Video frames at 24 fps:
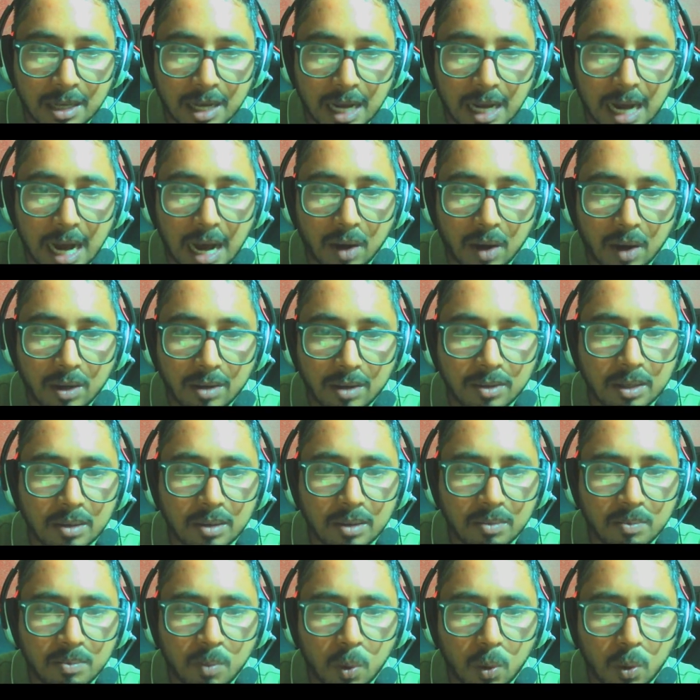
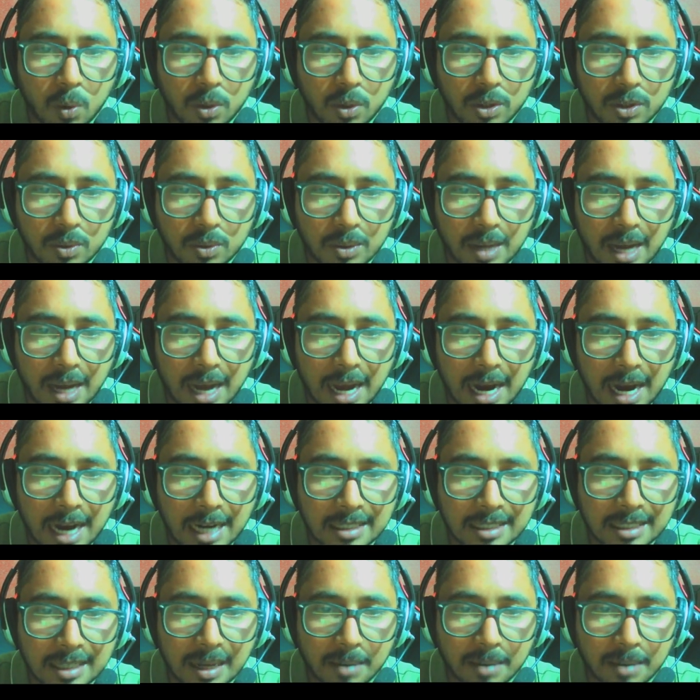However, more to add
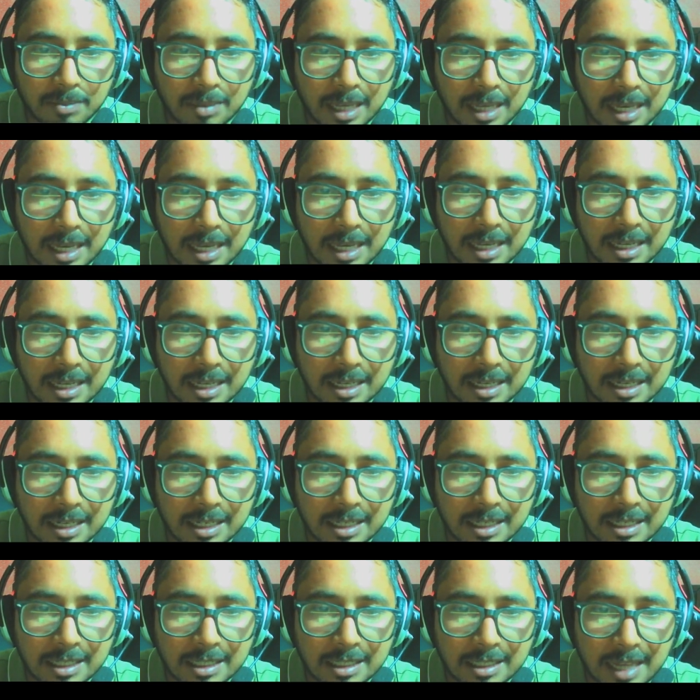something
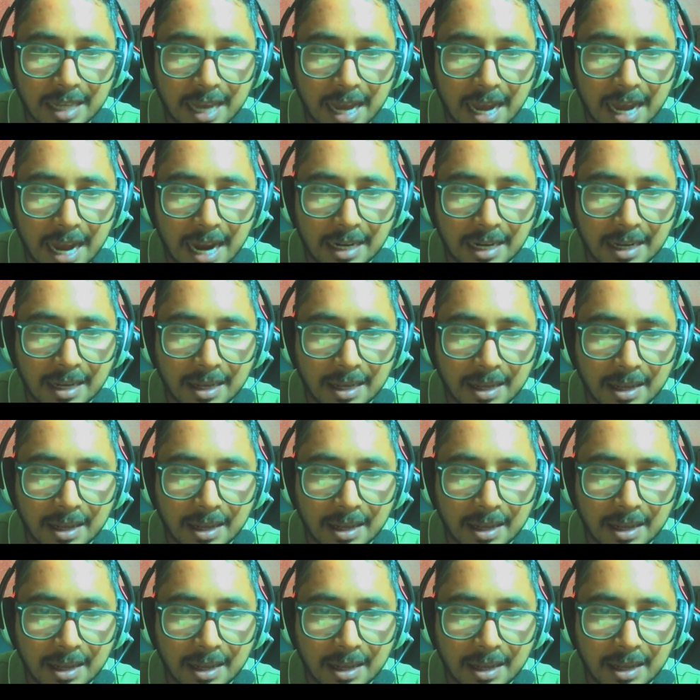is that